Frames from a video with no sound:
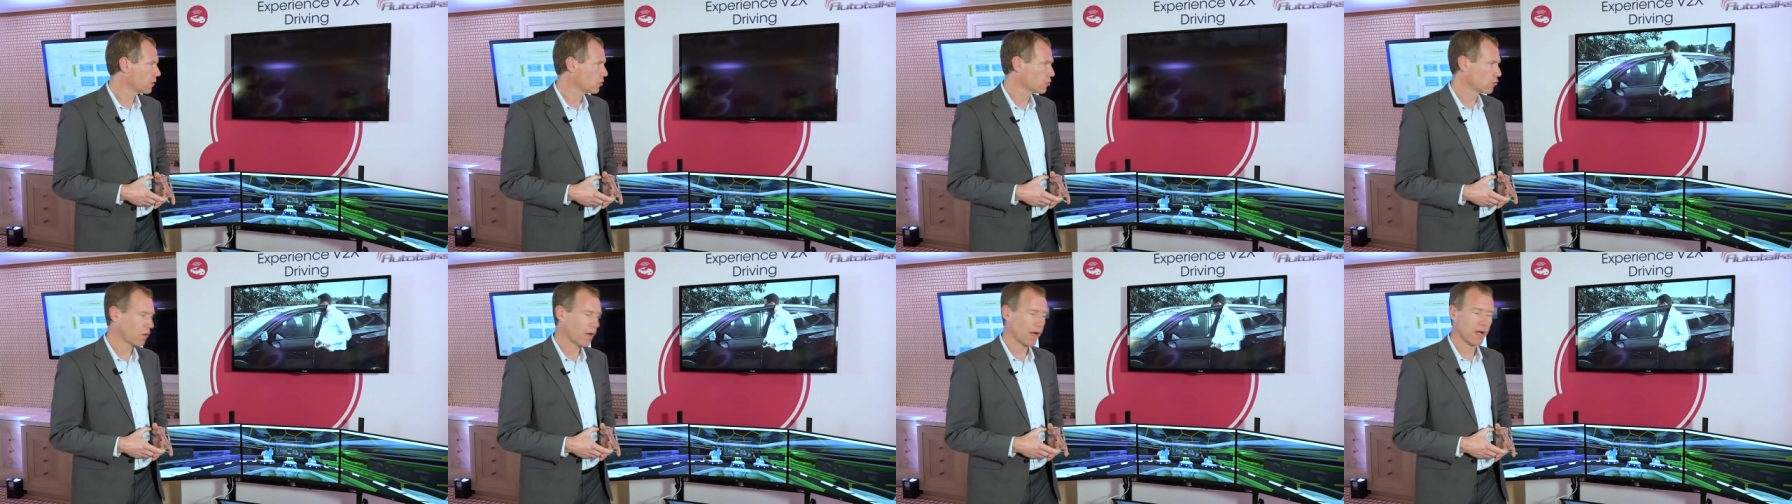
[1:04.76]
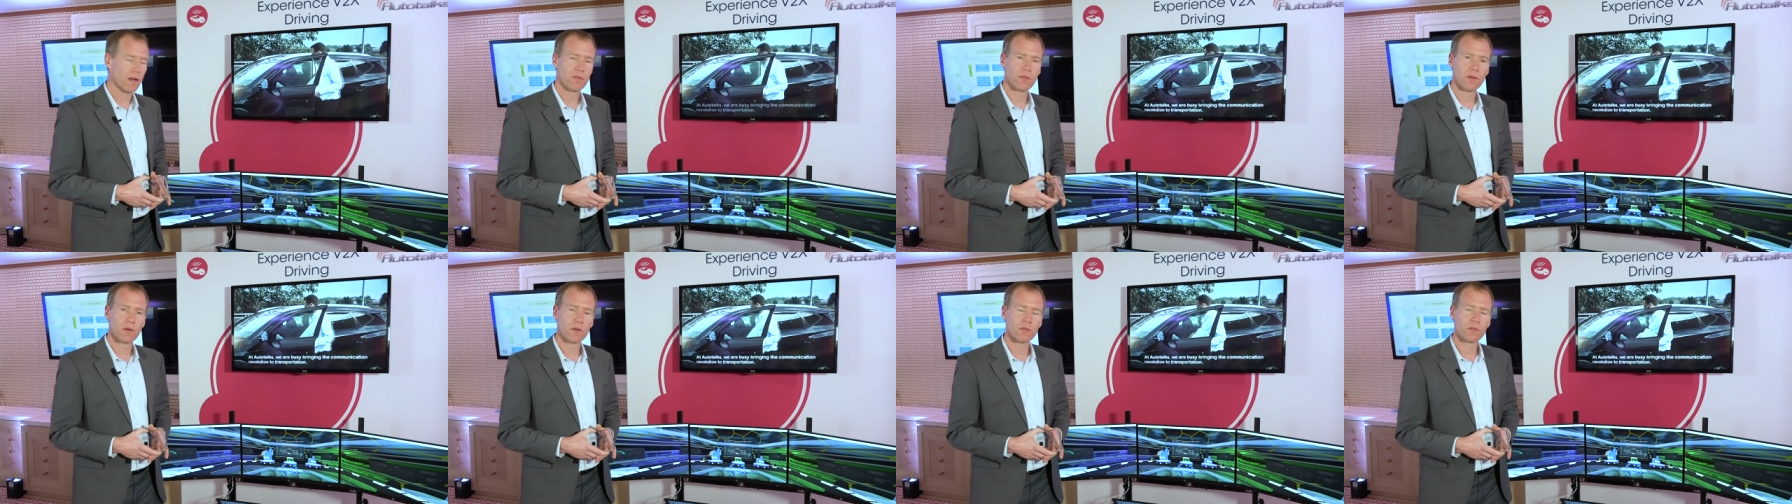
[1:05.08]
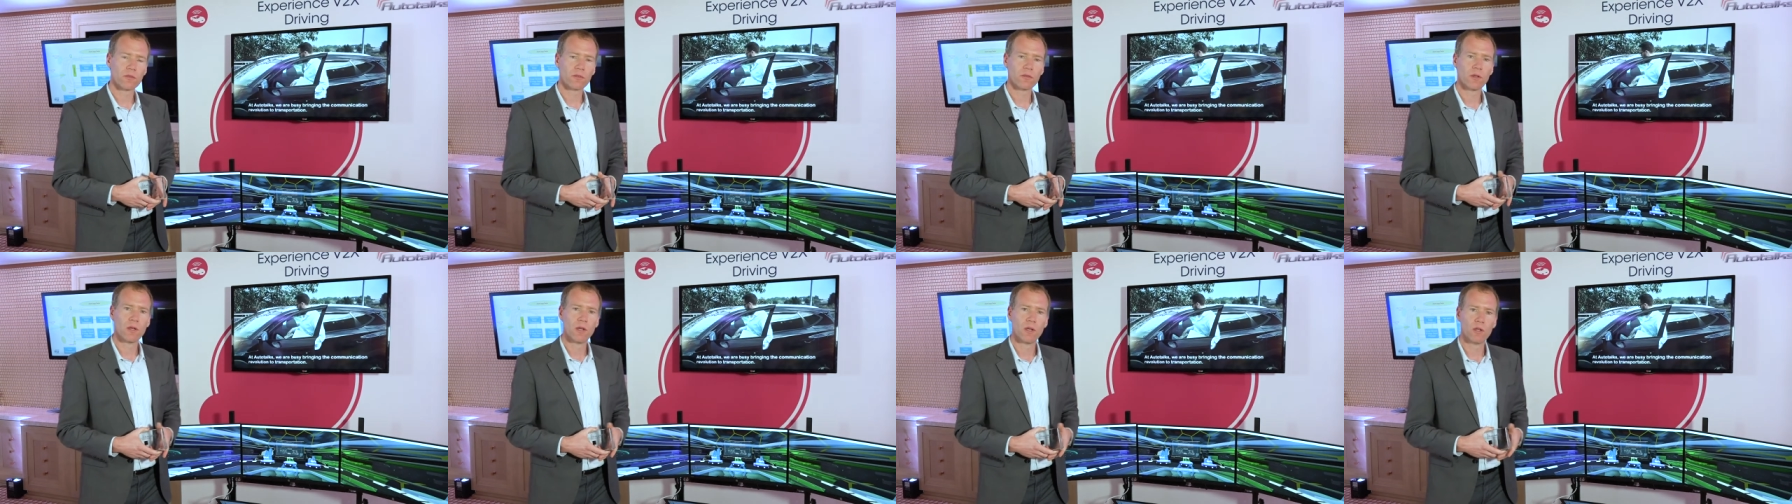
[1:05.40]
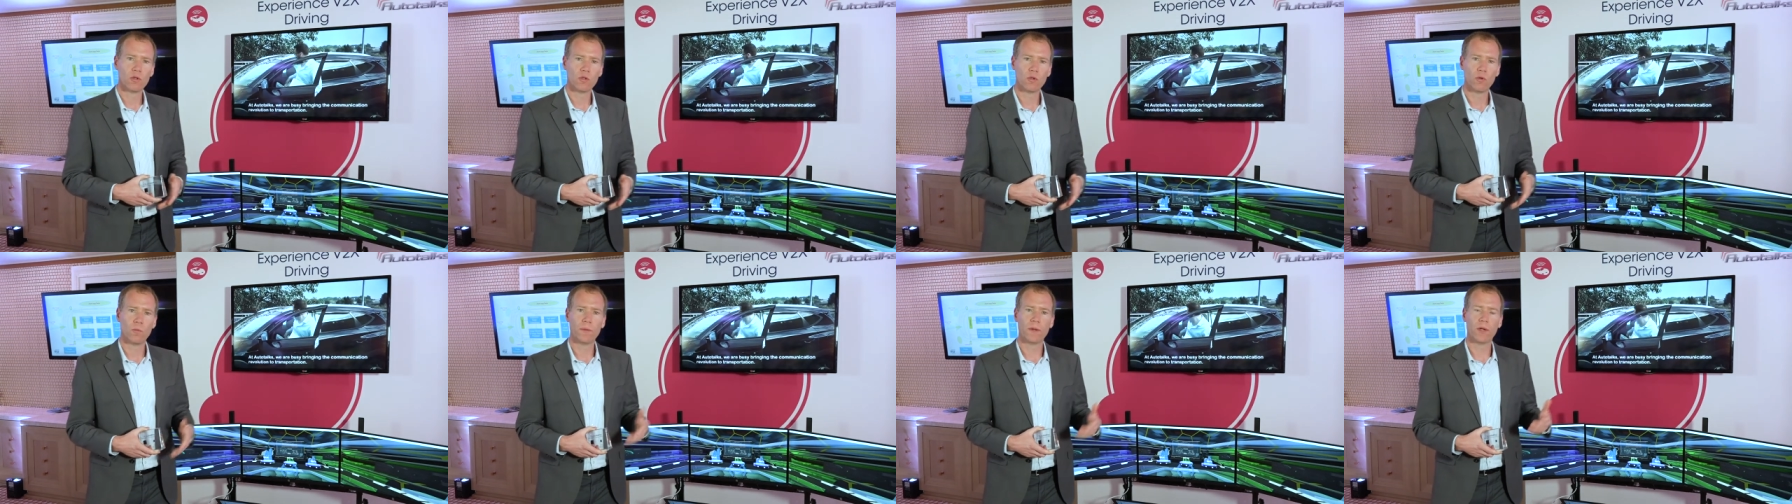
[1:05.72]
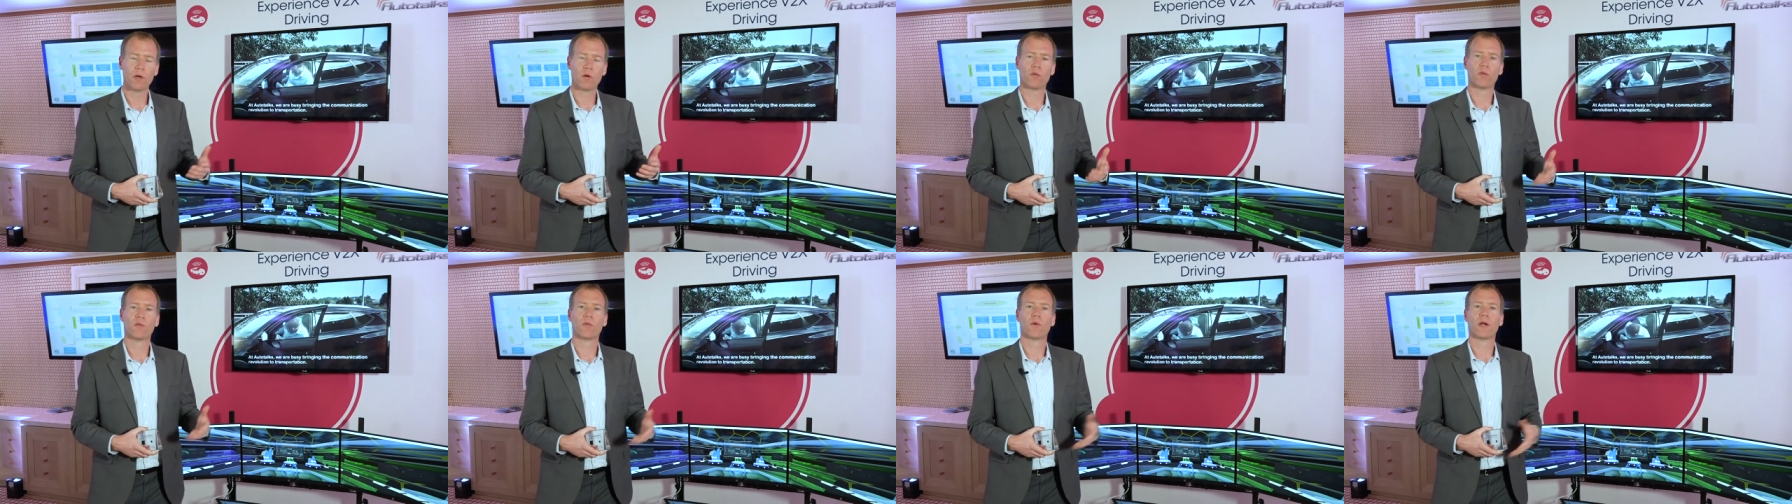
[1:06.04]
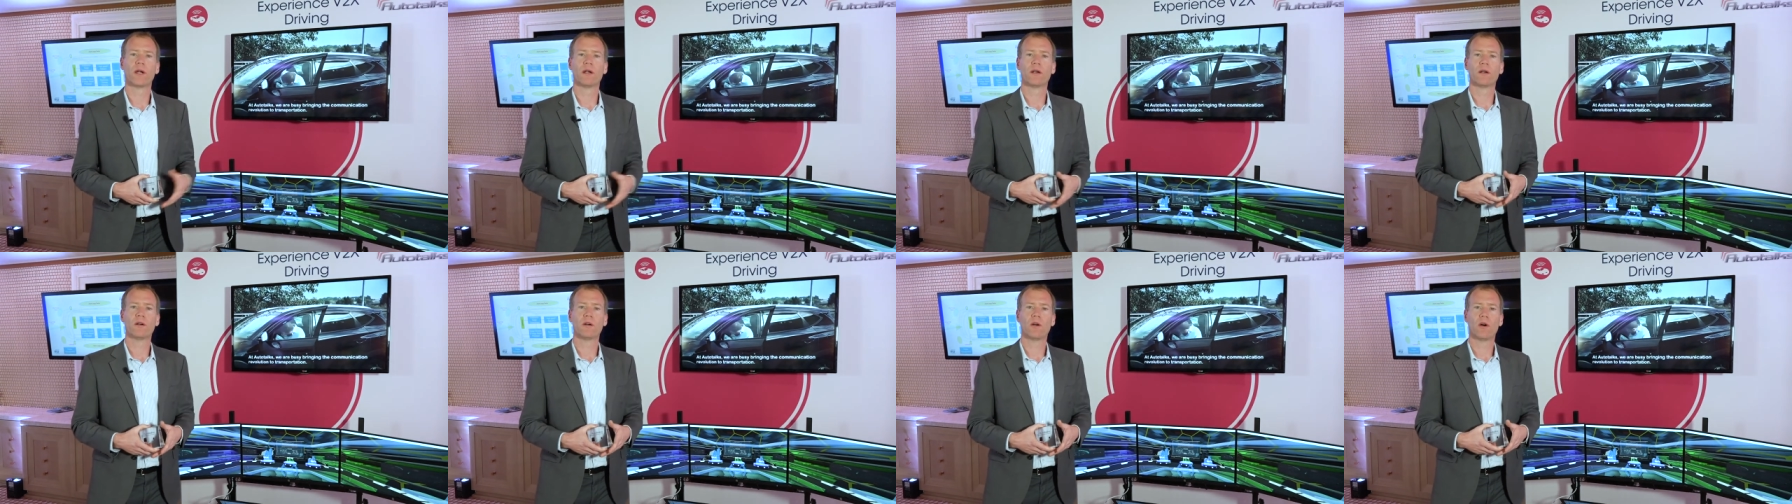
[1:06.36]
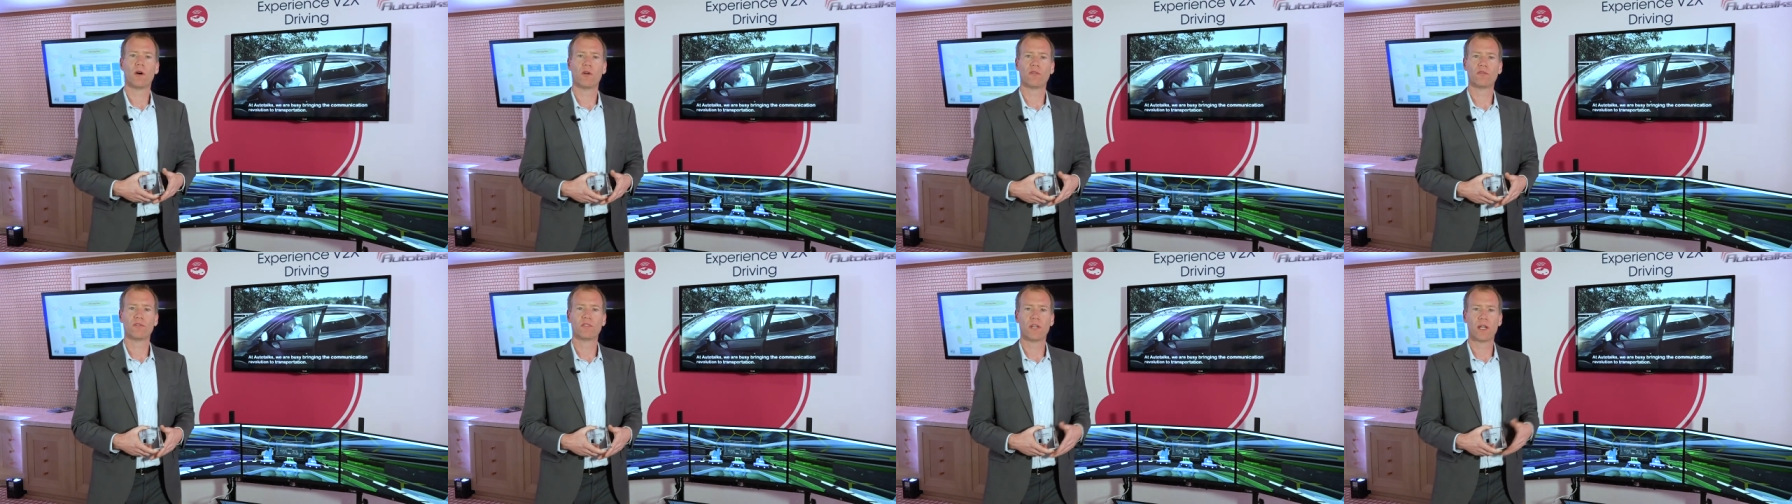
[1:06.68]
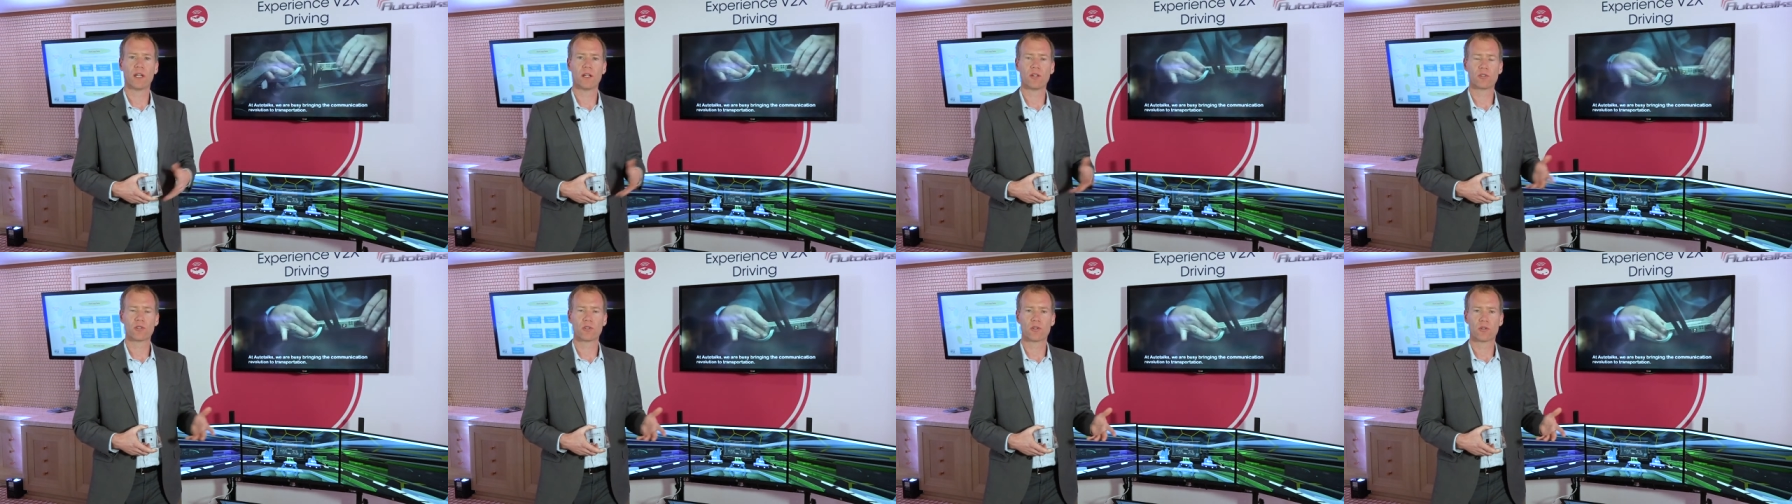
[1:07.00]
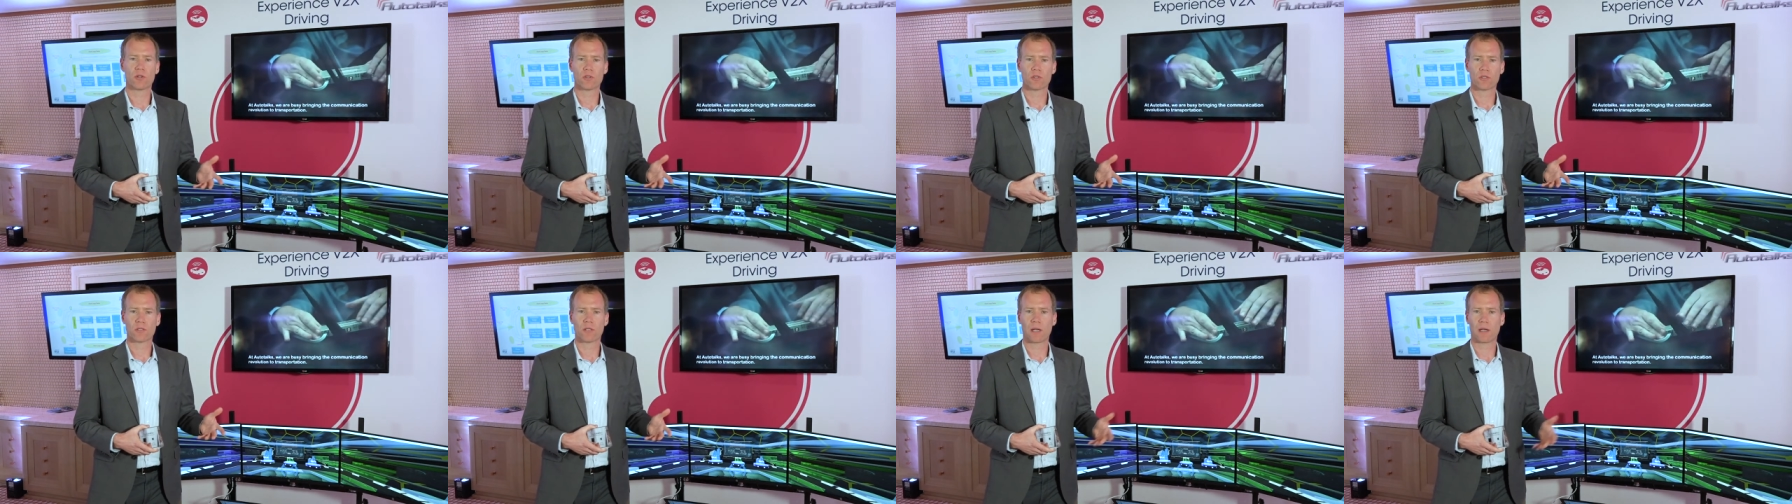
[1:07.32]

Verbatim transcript: drivers to be aware of dangers